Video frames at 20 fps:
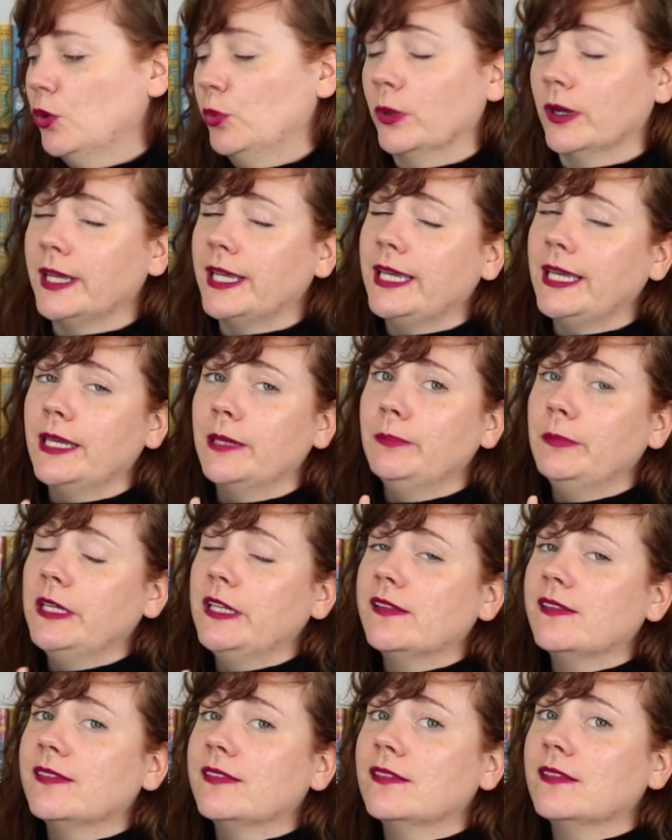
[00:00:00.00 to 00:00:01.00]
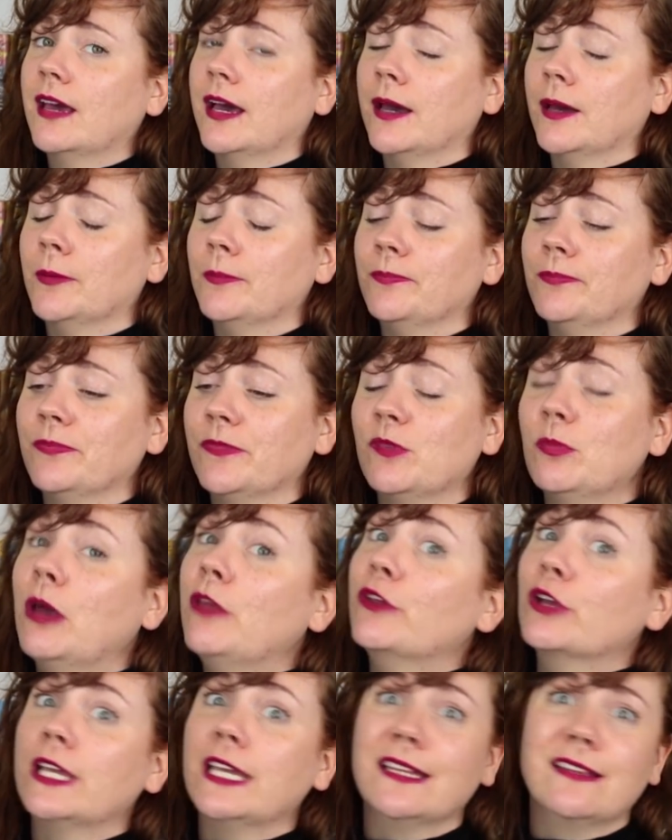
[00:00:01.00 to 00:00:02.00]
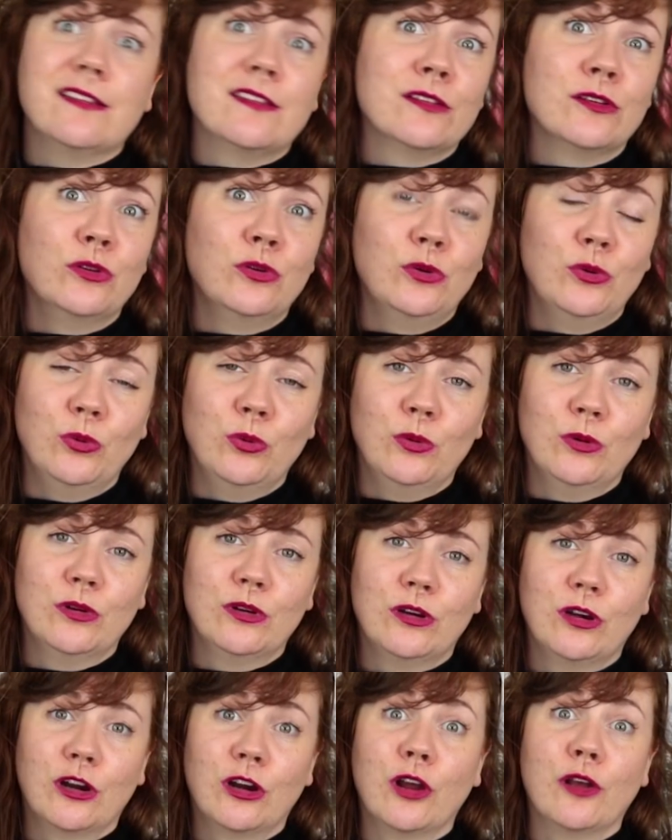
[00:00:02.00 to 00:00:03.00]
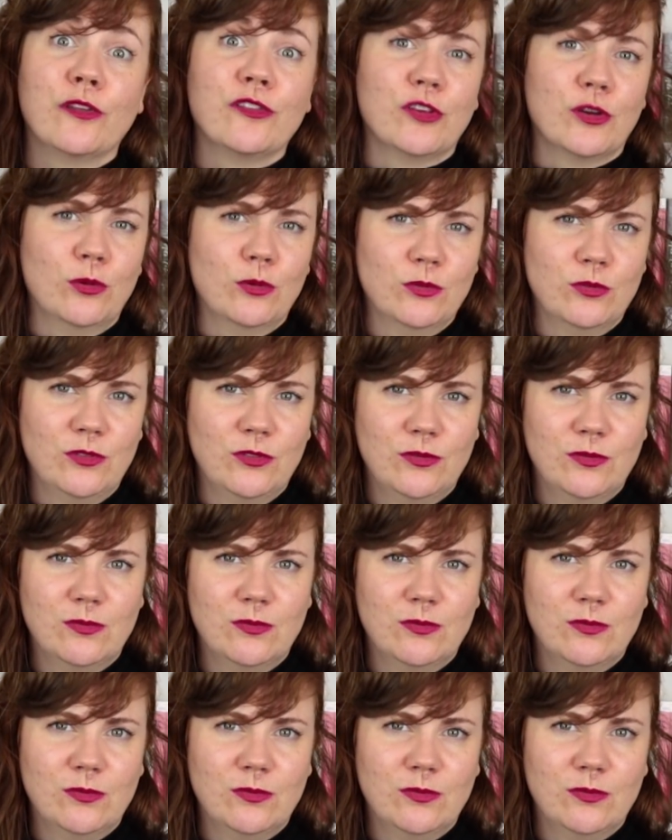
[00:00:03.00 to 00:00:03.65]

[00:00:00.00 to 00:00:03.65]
where he meets some other kids who are also